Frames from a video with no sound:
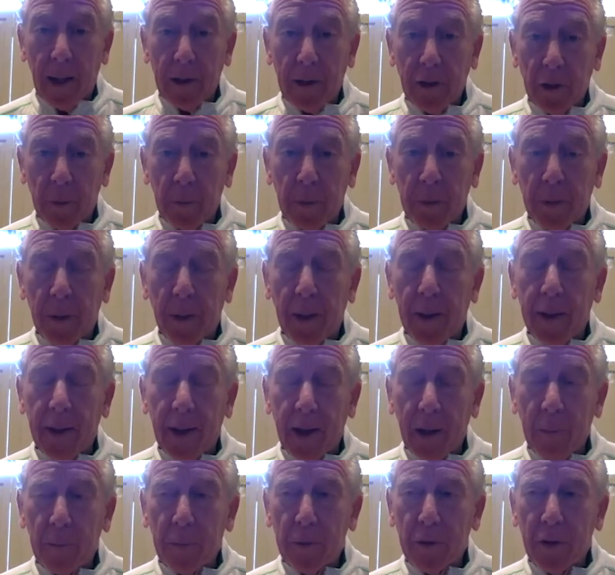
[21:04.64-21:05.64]
to play,
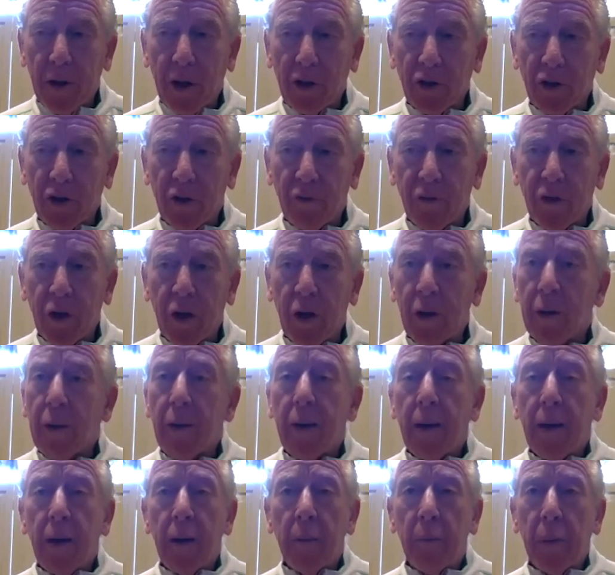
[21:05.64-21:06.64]
had a productive year.
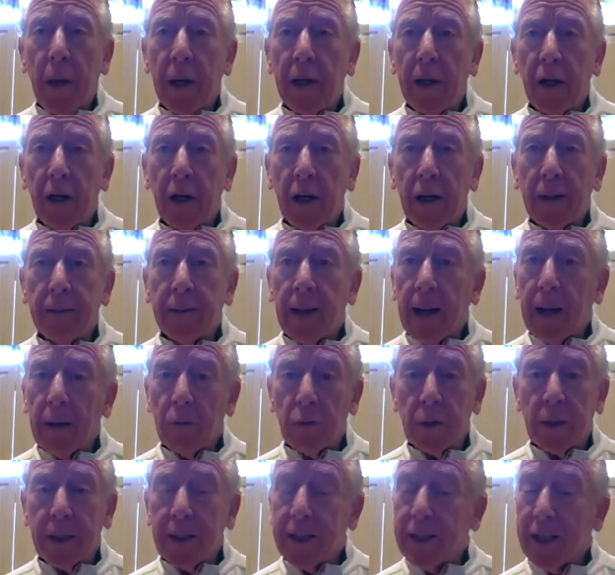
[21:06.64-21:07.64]
Peyton and Eli
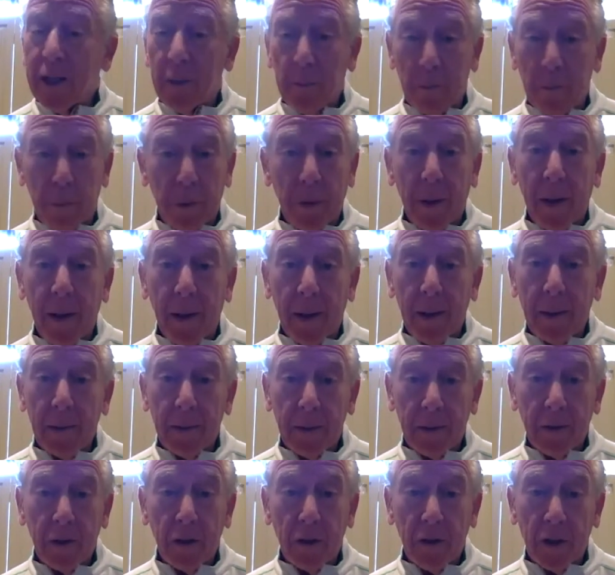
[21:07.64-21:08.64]
really didn't play
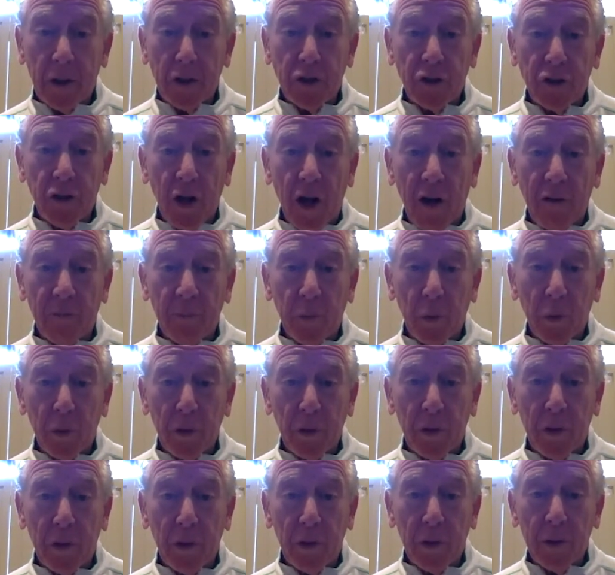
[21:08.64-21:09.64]
until their sophomore
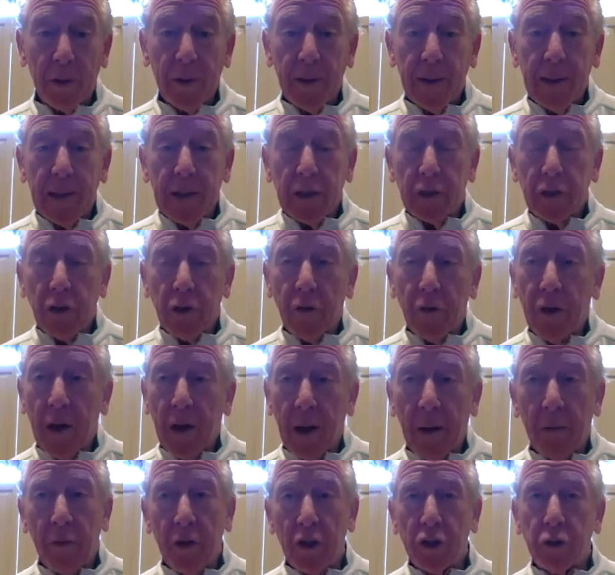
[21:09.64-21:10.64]
year. So
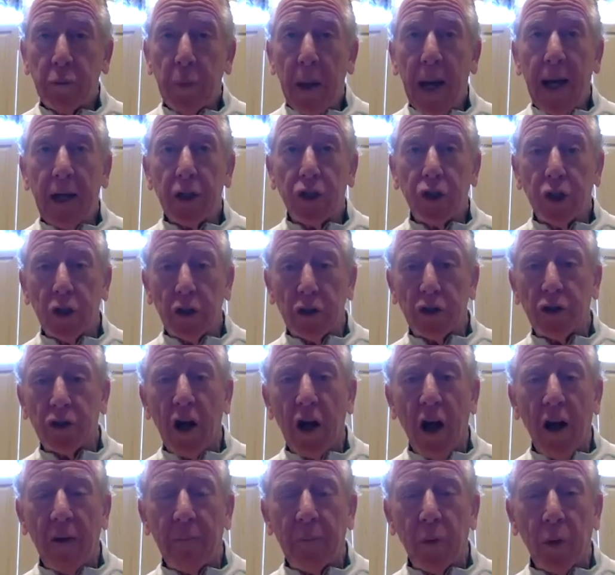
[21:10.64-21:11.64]
this past year,
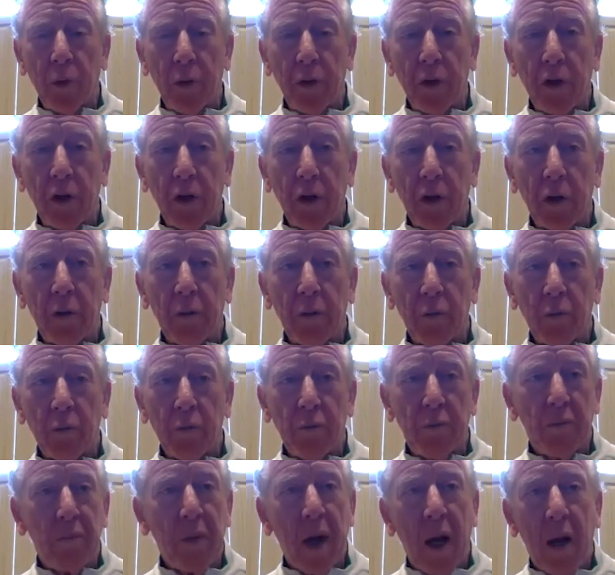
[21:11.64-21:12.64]
sophomore year,
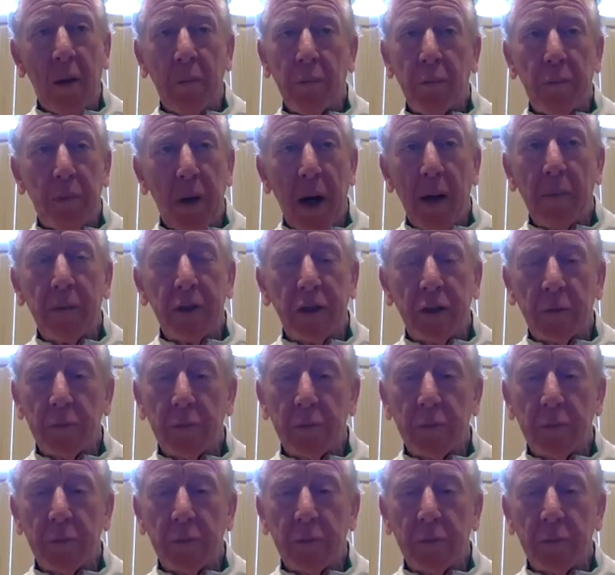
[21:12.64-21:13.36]
probably some